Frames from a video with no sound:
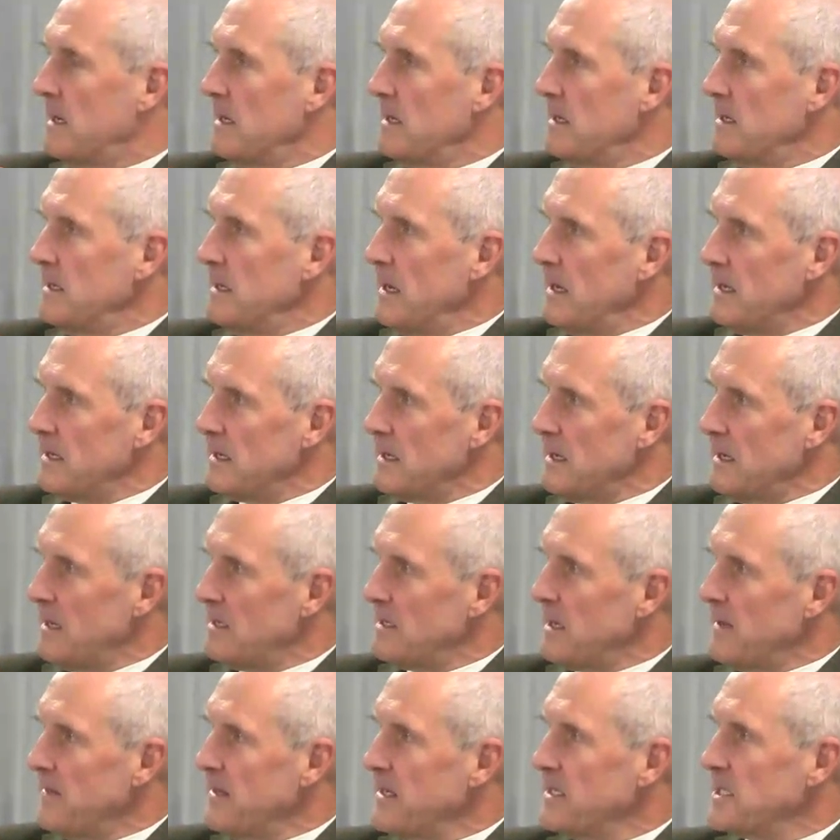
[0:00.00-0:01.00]
yeah, I,
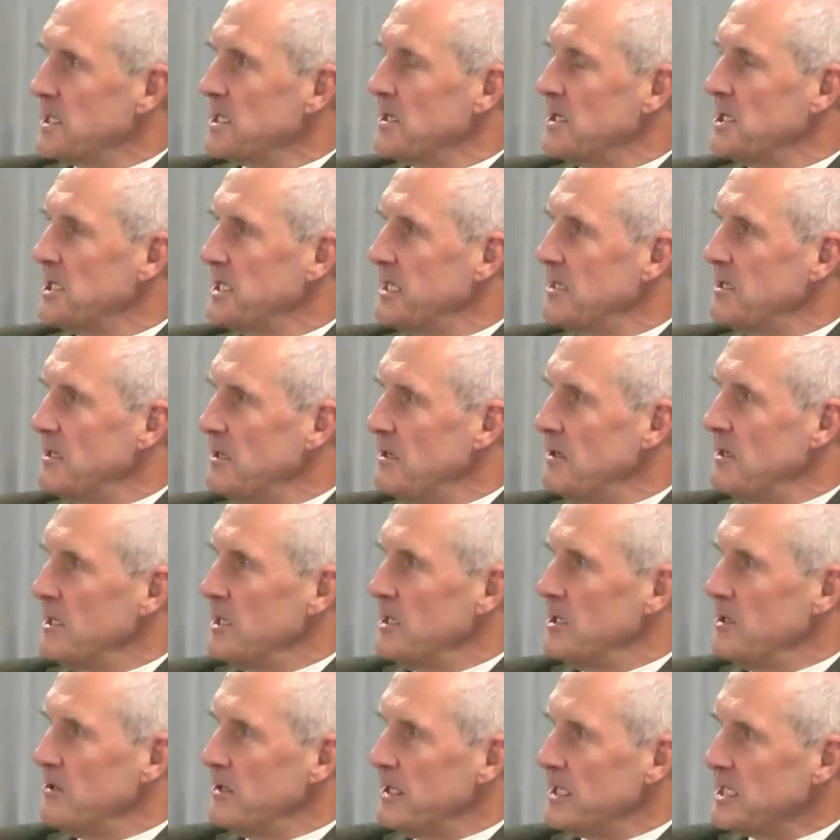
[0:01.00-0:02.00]
I think as I said earlier,
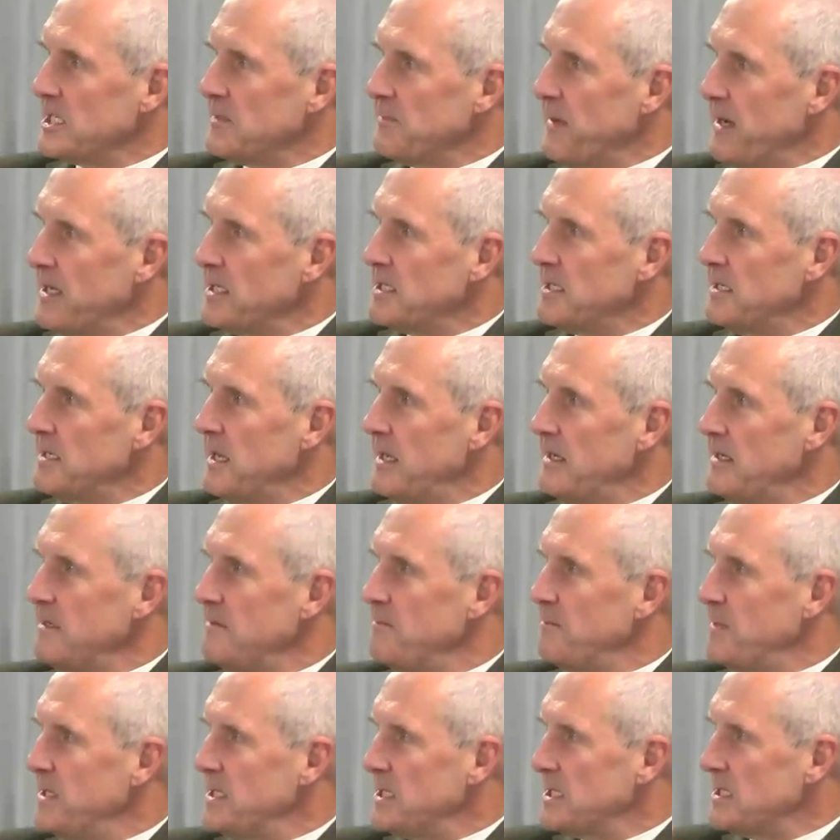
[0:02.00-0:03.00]
you'd expect in any
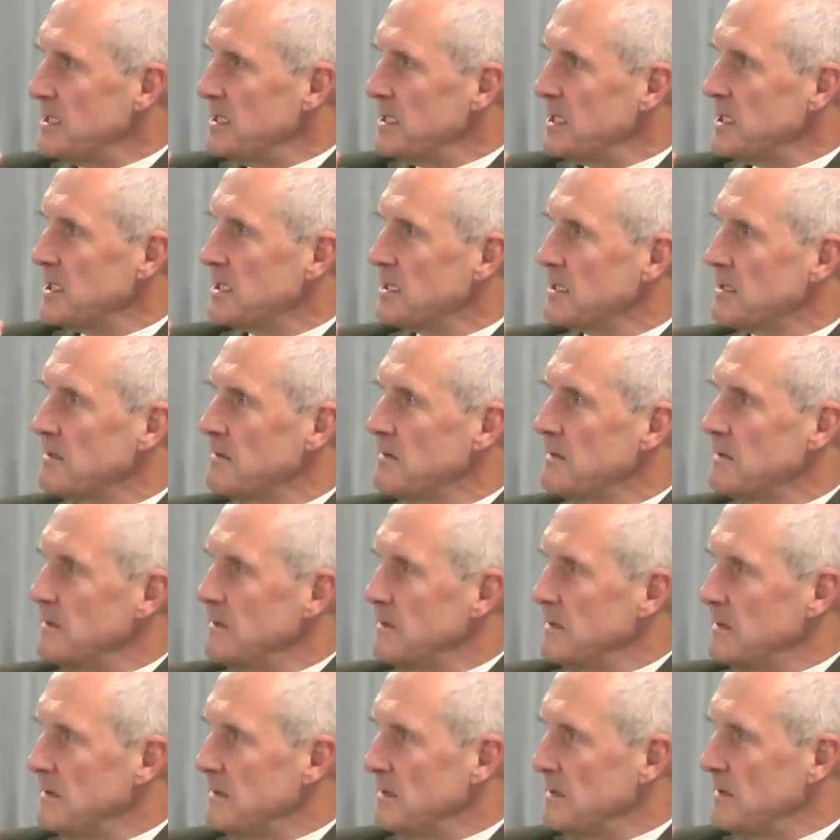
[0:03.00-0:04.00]
business
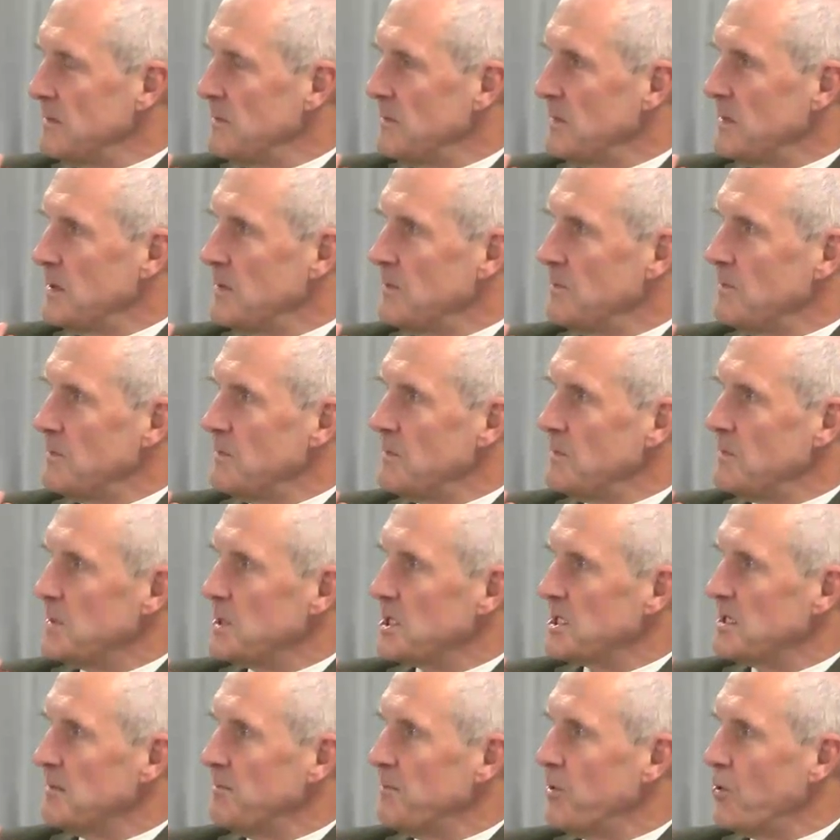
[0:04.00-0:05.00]

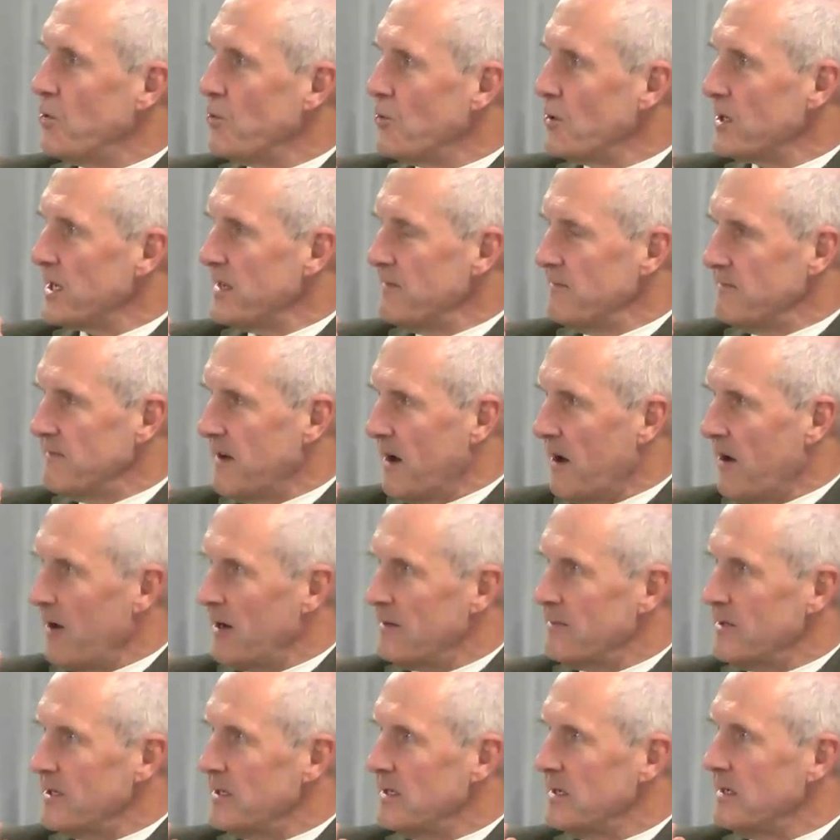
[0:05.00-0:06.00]
support
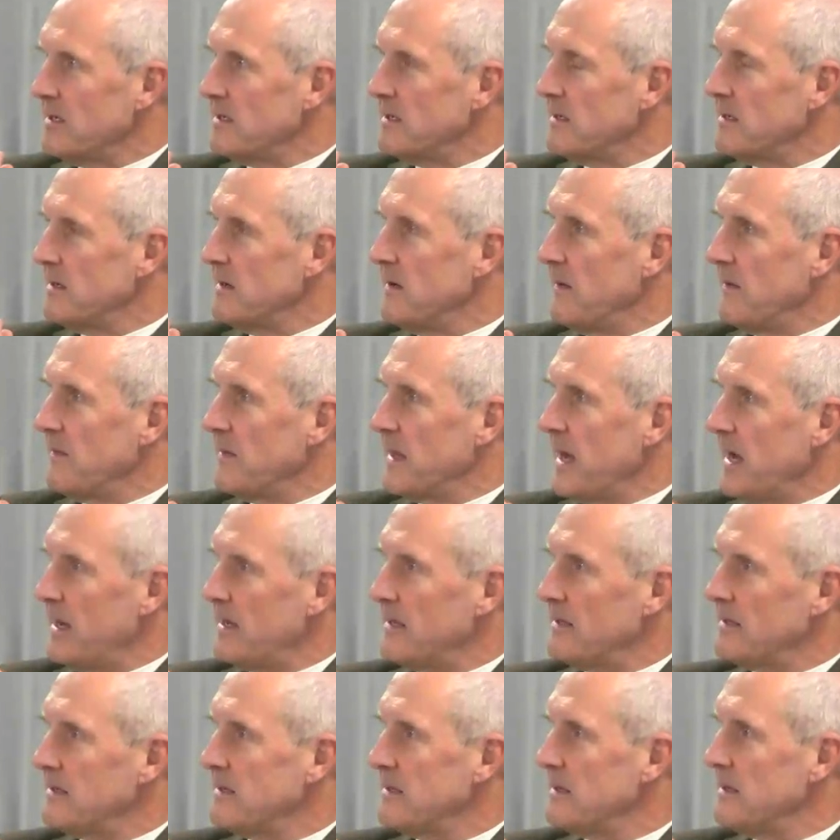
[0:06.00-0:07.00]
environment that
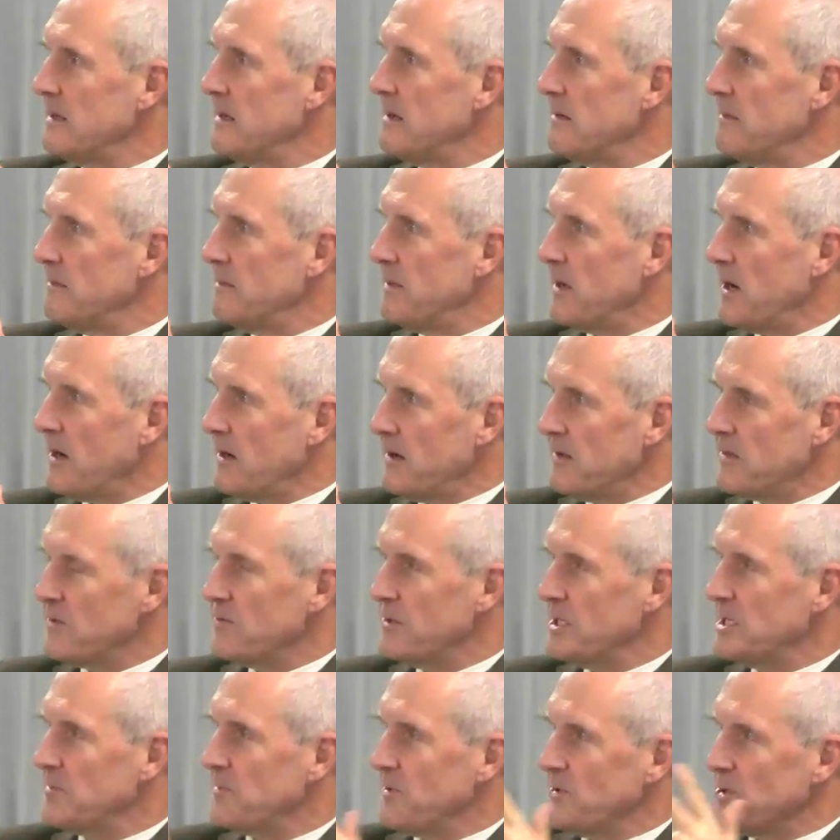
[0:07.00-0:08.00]
part of the
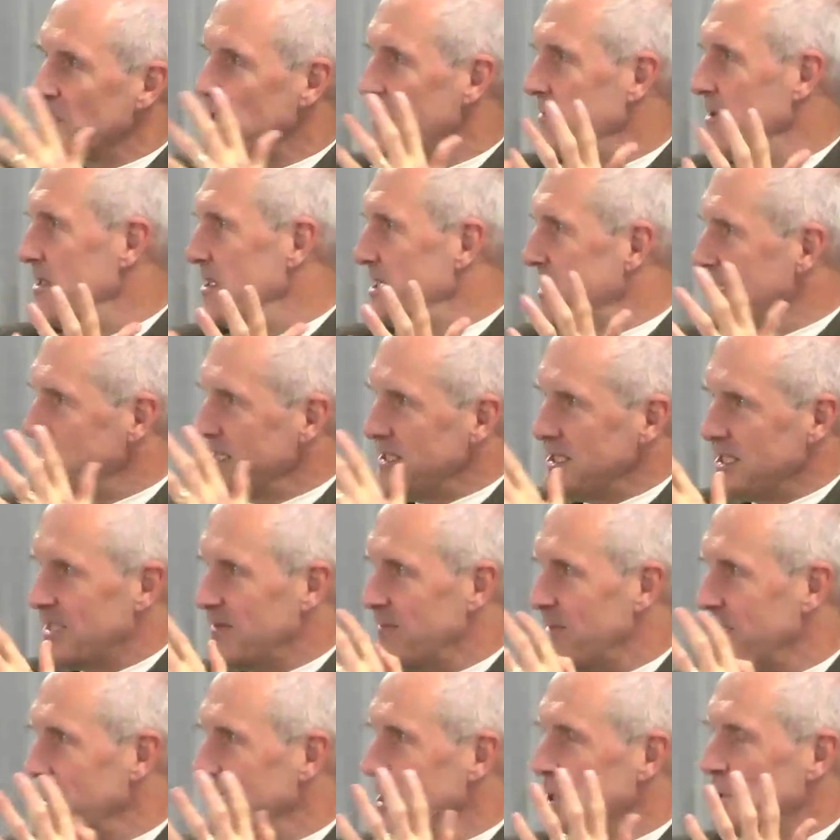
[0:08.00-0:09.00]
responsibility is to
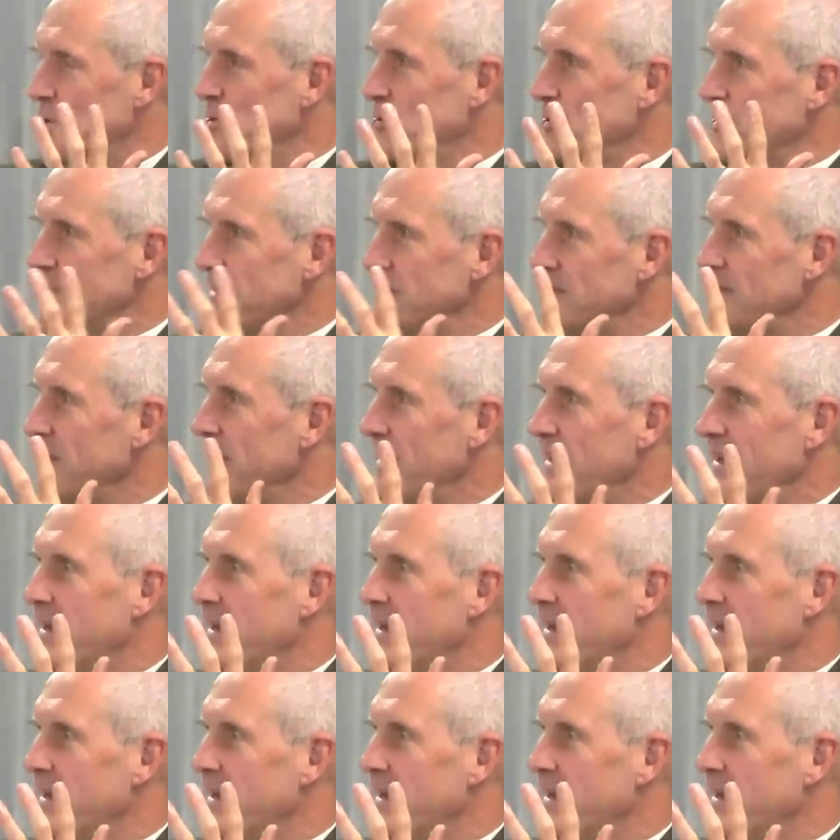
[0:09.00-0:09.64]
make sure that